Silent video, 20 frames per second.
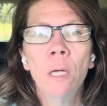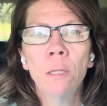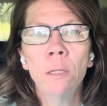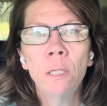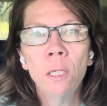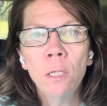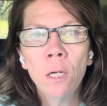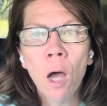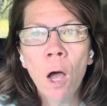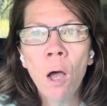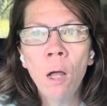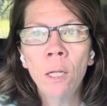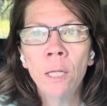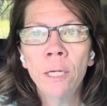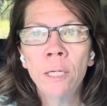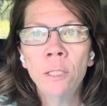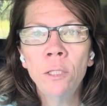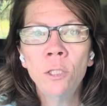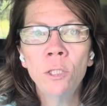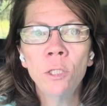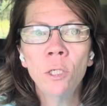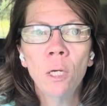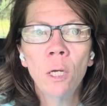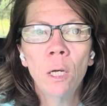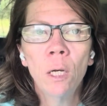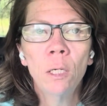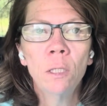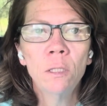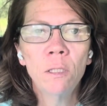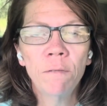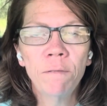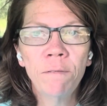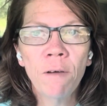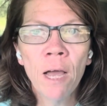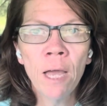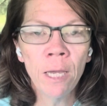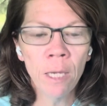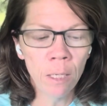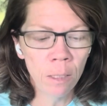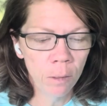the knowledge to
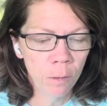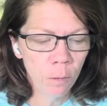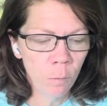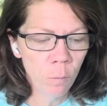fight.